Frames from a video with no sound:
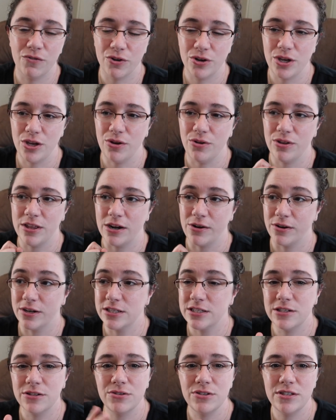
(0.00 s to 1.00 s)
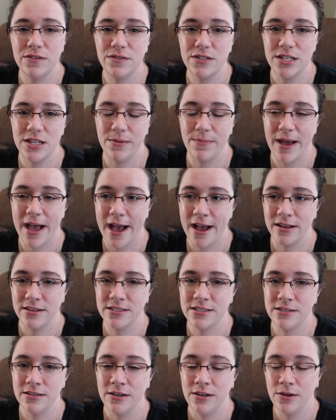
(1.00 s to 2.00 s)
for you that are exclusive to the
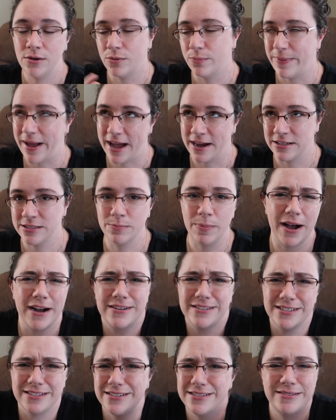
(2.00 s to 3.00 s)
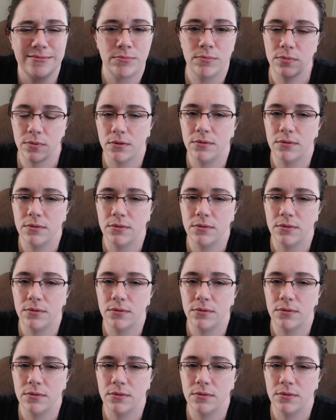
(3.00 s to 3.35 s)
bags, bags, boxes,